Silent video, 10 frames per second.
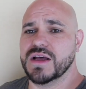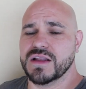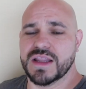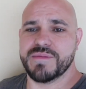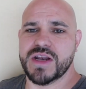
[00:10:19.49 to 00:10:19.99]

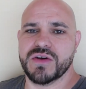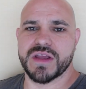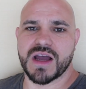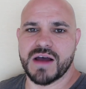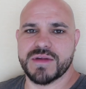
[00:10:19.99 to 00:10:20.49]
Let me know in
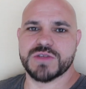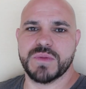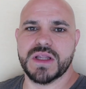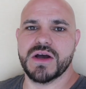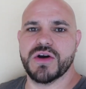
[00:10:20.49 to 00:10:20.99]
the comments
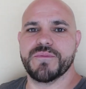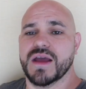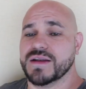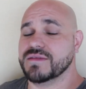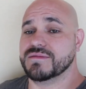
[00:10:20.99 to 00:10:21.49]
below.
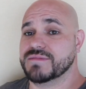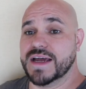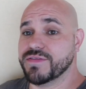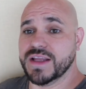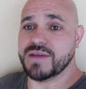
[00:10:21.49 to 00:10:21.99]
And
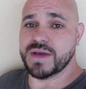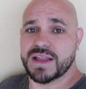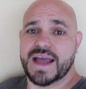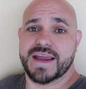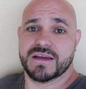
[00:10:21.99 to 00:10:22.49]
definitely give me a
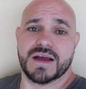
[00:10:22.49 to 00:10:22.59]
like.